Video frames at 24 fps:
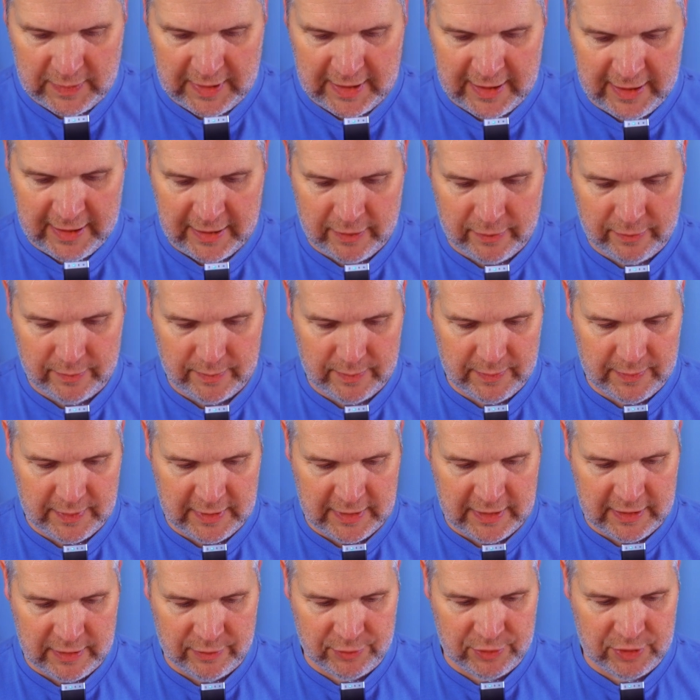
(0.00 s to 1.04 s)
out
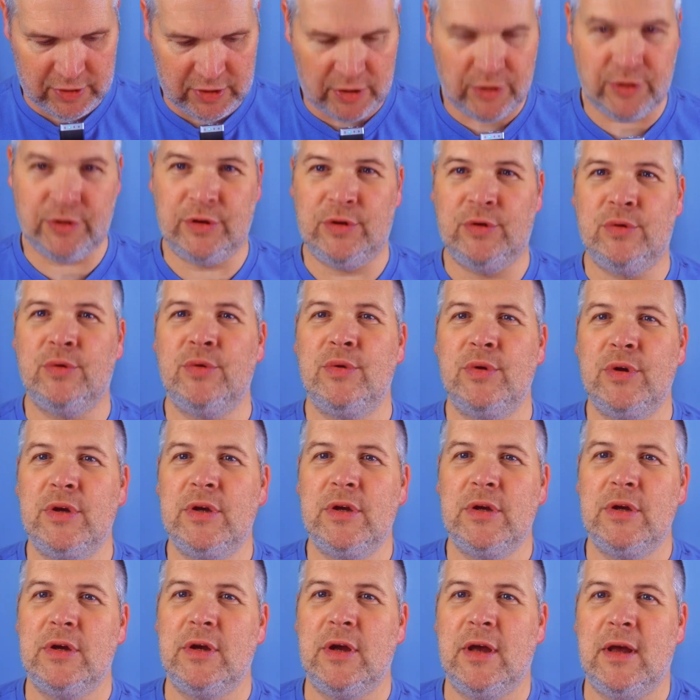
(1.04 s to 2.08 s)
and I'll show you
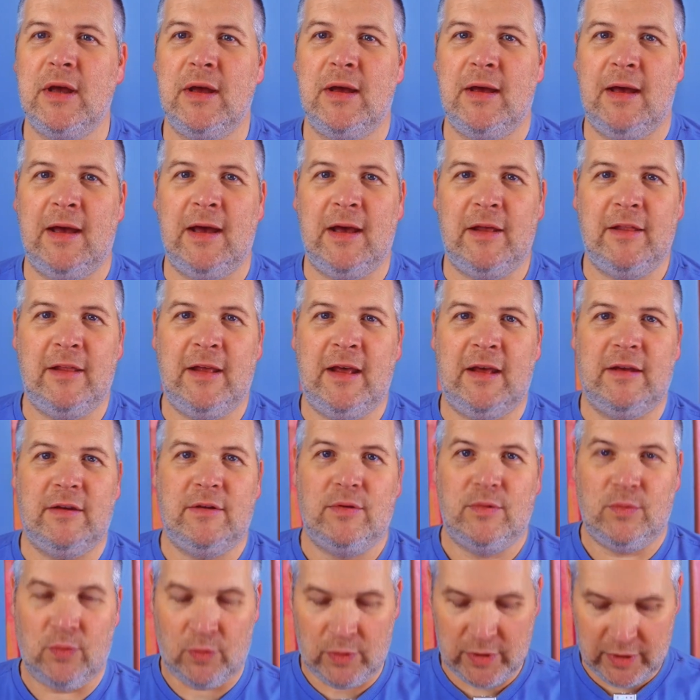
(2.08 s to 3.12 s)
how that
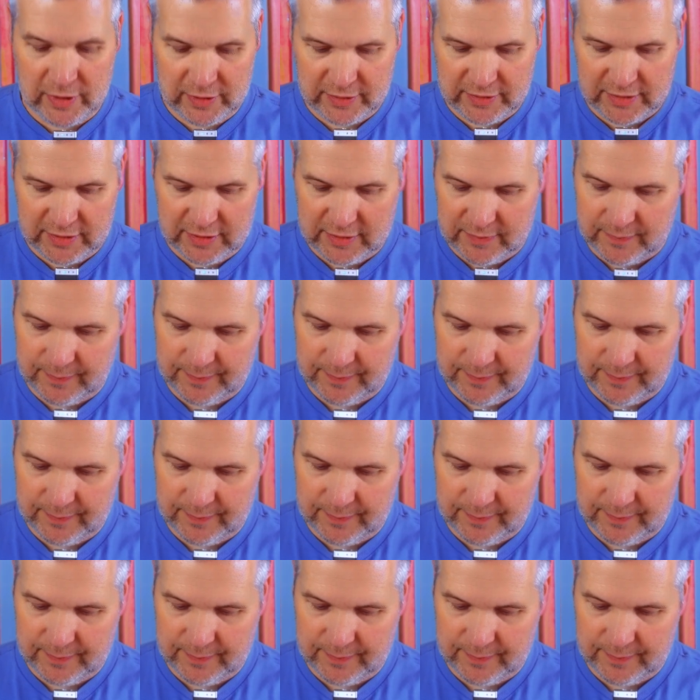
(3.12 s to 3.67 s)
works.